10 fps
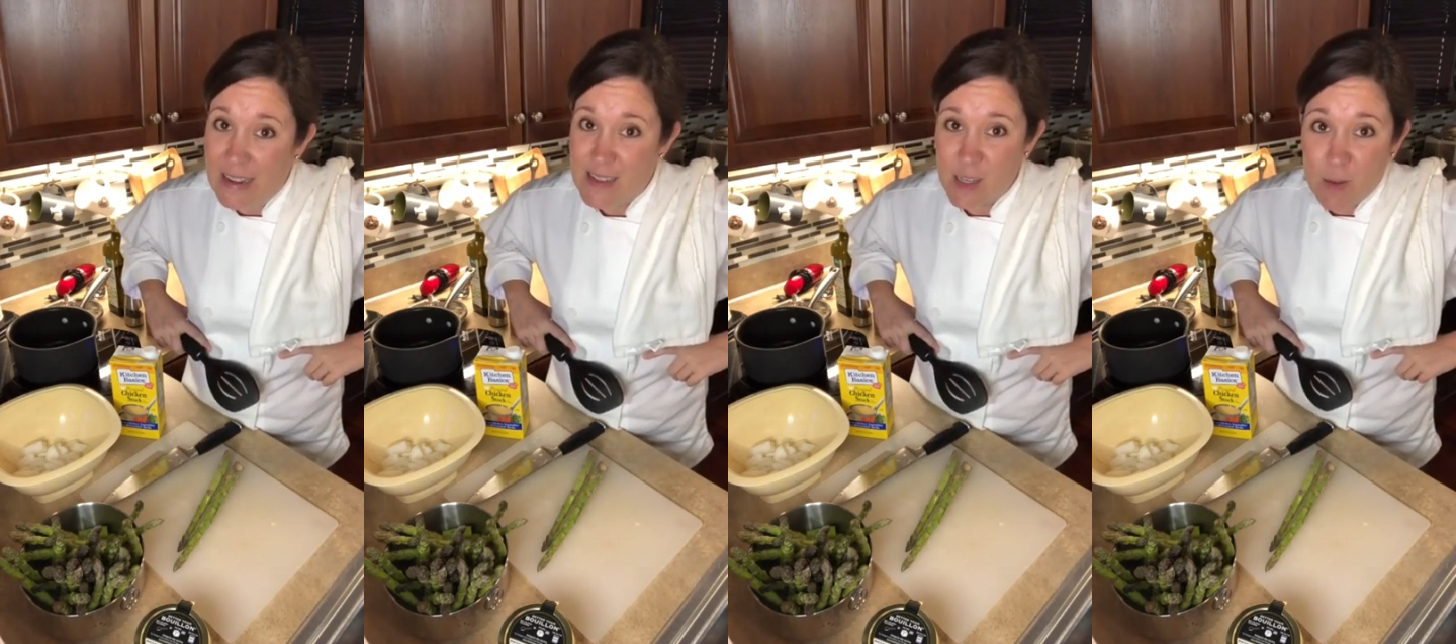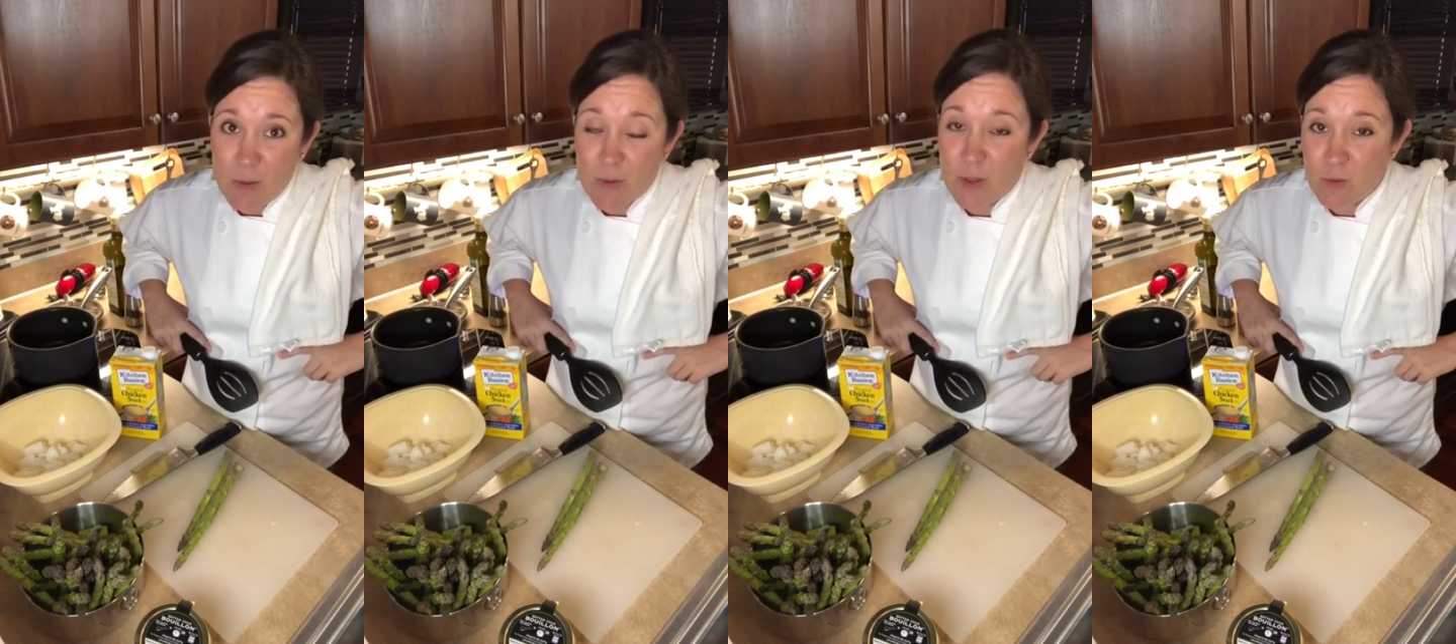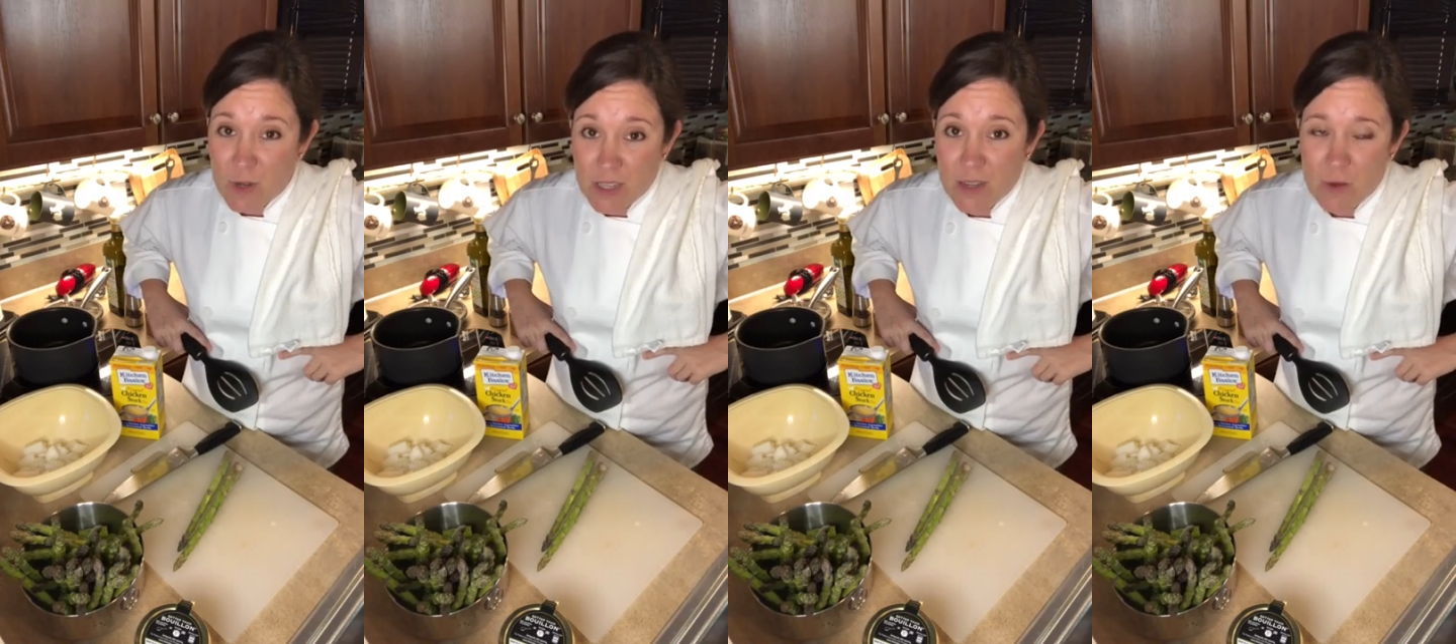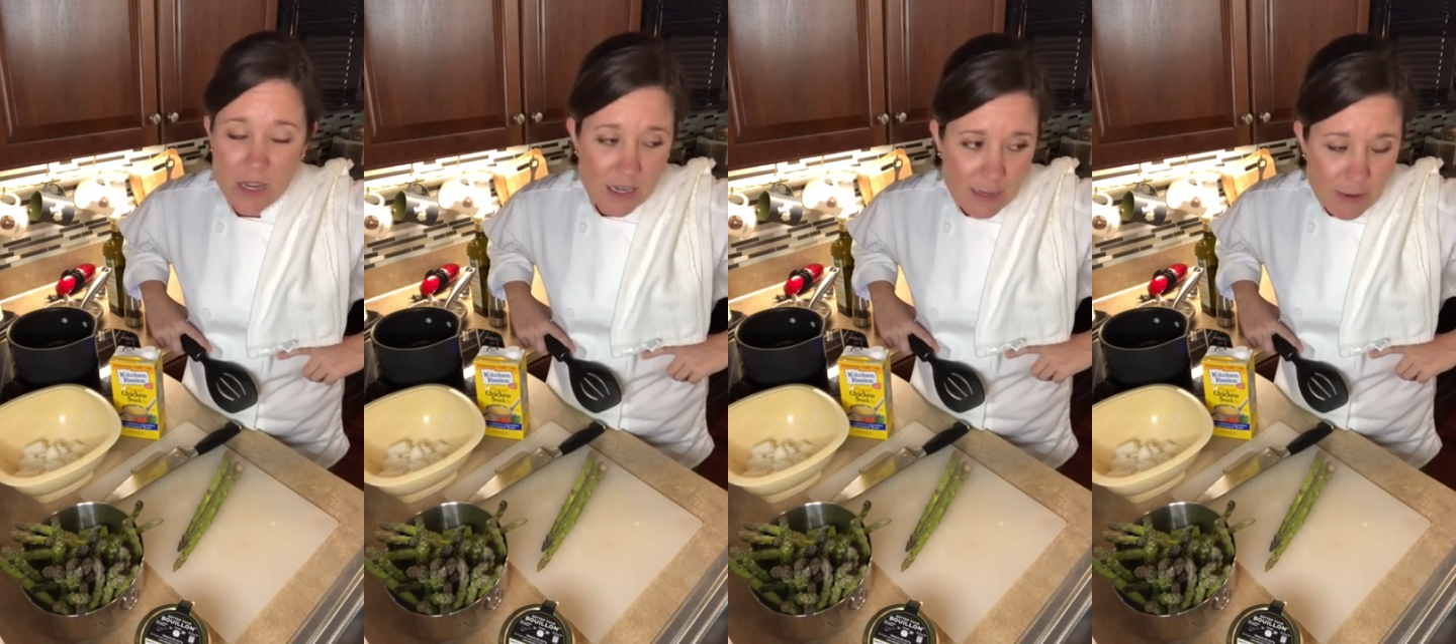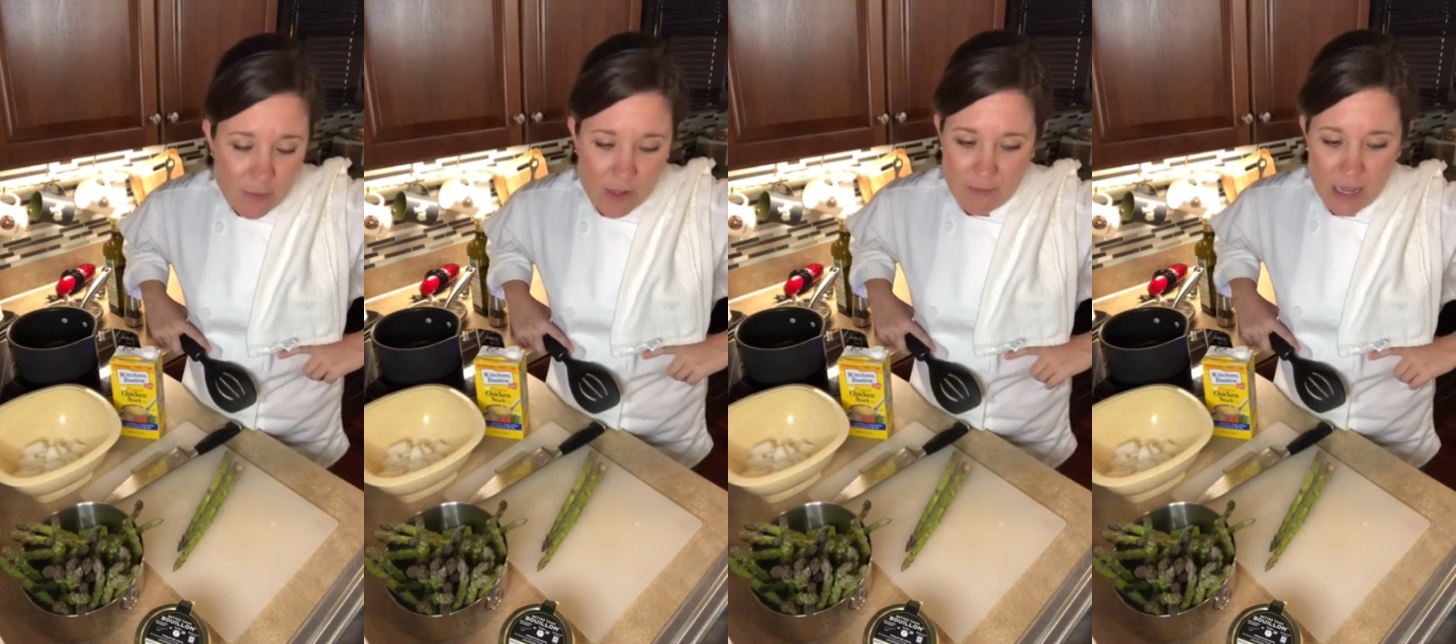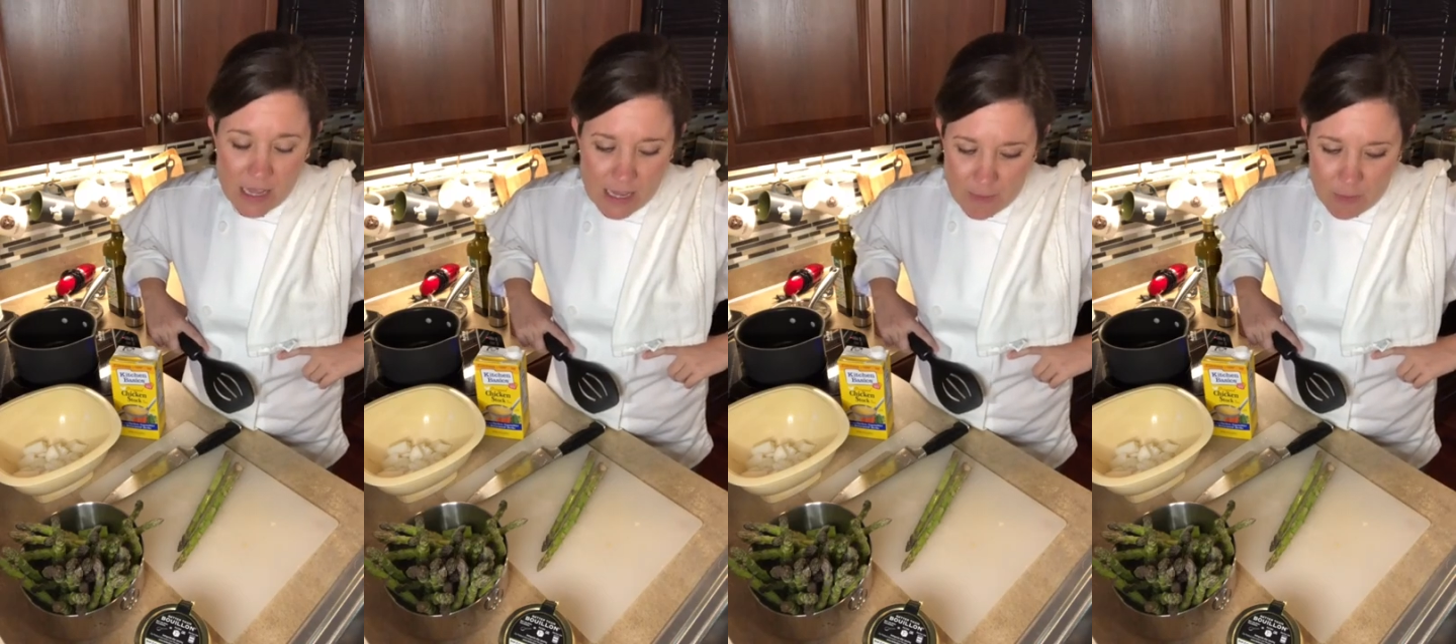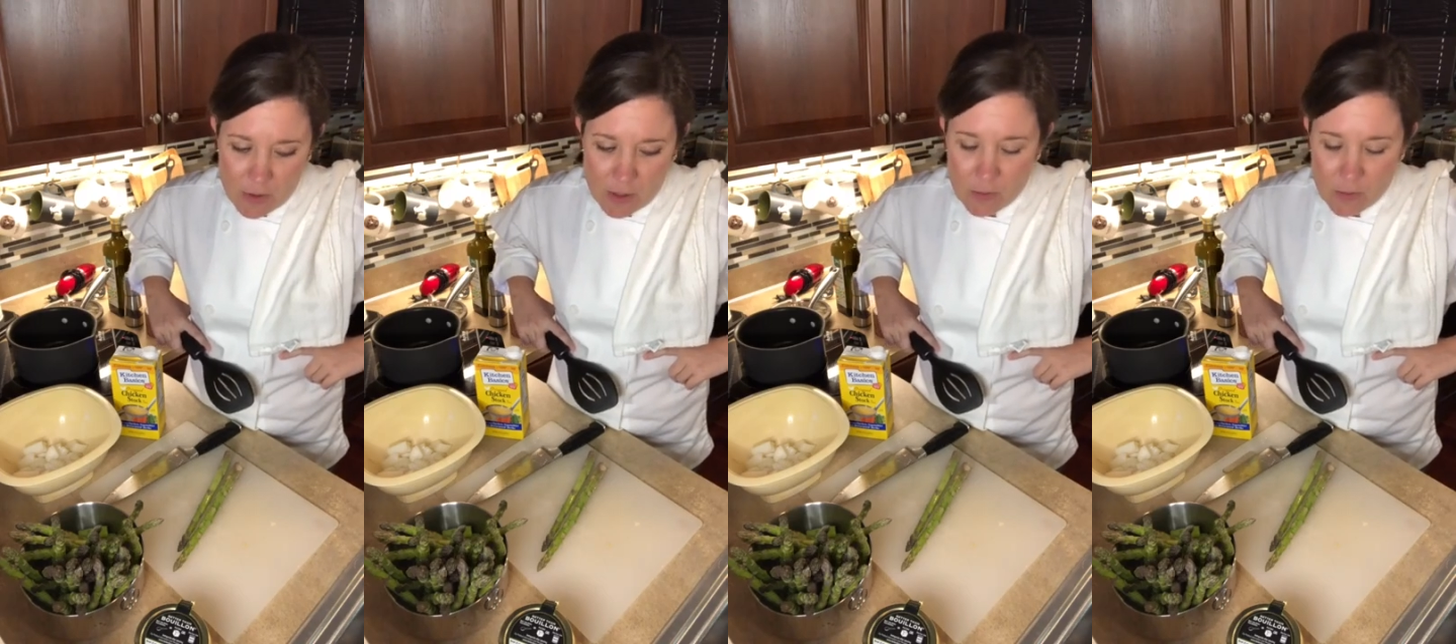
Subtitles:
is come up with a really, well, I didn't come up with it, my aunt came up with it.